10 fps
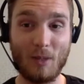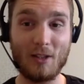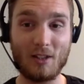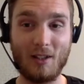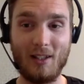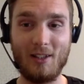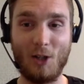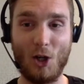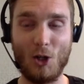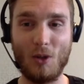basically, awesome. you
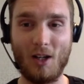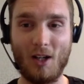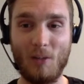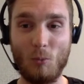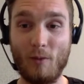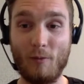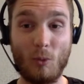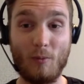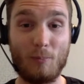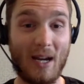know, um, uh,
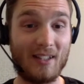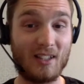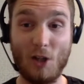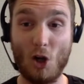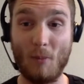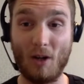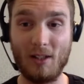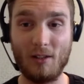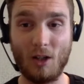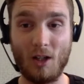we've basically no
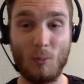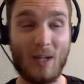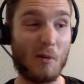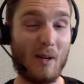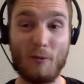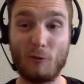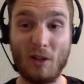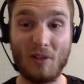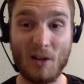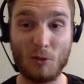money, uh, we had about three
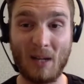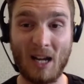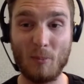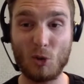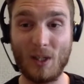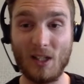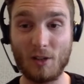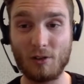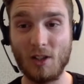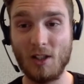thousand pound between us.
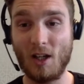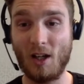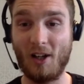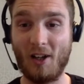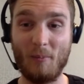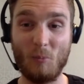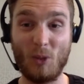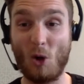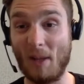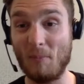Um, we
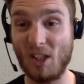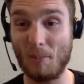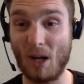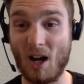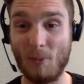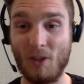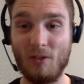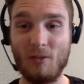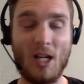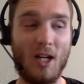got an empty apartment.
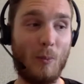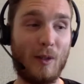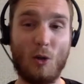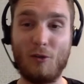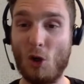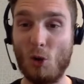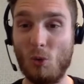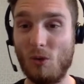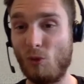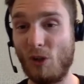Um, we got no
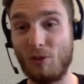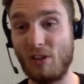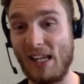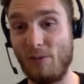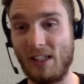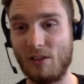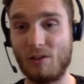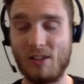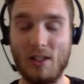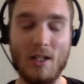real savings.
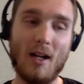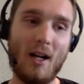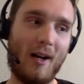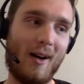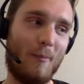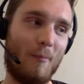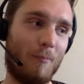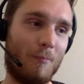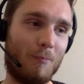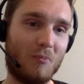Um,